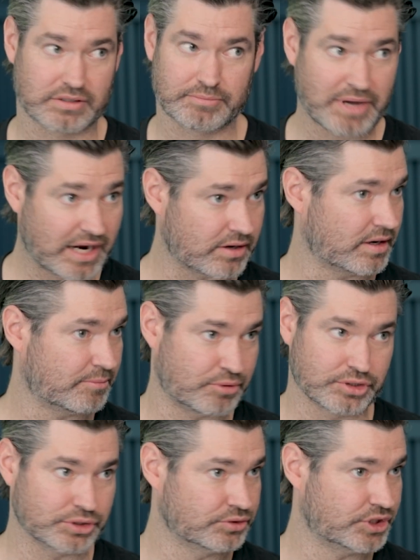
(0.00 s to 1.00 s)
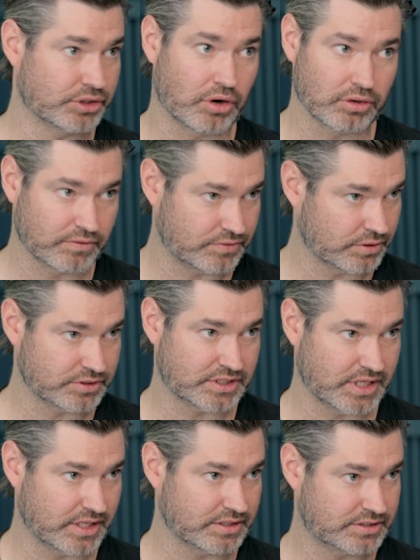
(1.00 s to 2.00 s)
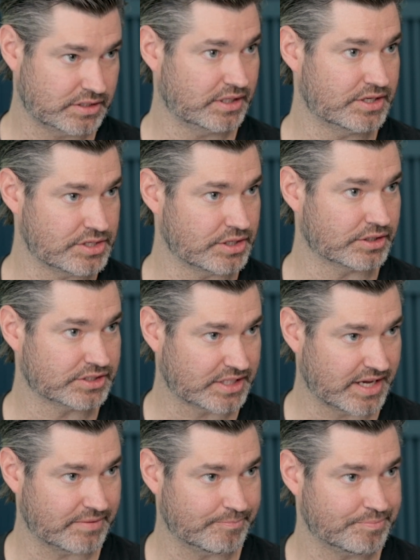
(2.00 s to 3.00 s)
are better at producing all of those things into your skin.